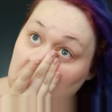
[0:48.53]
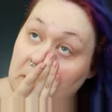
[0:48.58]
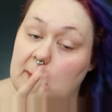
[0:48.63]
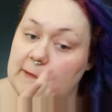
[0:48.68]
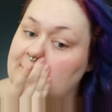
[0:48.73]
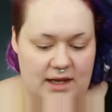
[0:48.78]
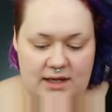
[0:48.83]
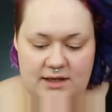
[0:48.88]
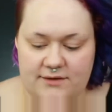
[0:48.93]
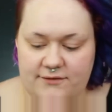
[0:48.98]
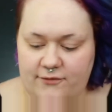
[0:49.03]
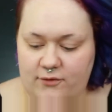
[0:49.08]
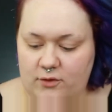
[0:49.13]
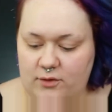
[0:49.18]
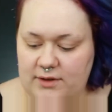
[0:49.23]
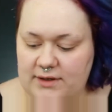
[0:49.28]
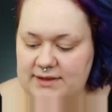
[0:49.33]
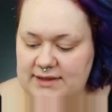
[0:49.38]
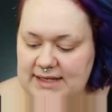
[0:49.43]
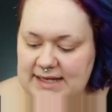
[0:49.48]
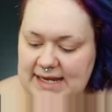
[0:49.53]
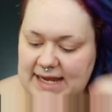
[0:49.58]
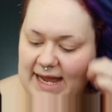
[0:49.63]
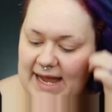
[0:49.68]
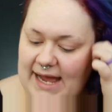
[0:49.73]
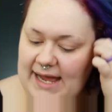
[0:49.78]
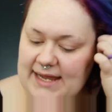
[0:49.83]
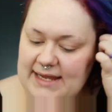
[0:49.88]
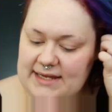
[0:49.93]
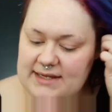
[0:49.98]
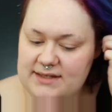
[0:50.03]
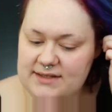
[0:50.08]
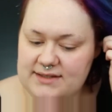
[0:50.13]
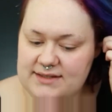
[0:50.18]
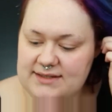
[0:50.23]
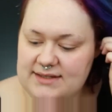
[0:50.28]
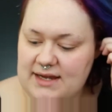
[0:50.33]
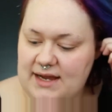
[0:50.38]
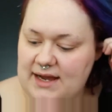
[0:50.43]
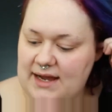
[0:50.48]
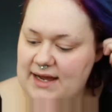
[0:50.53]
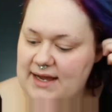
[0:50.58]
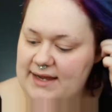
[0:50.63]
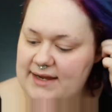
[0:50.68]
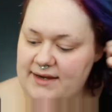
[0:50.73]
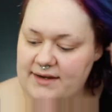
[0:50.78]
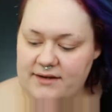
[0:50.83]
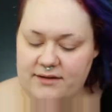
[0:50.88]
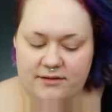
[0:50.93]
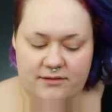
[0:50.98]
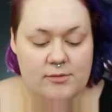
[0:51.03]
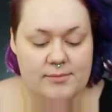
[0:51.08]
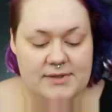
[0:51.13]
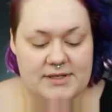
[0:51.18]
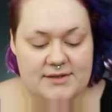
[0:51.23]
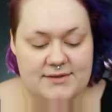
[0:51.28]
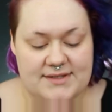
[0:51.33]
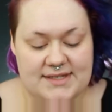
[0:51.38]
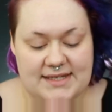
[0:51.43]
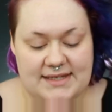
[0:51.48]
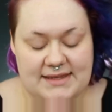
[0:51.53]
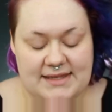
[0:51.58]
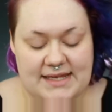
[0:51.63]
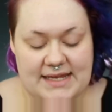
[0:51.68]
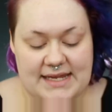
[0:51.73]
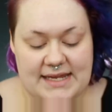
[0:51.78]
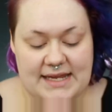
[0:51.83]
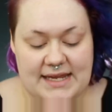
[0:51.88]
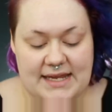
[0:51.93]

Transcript: And for the high-end side, we'll be using the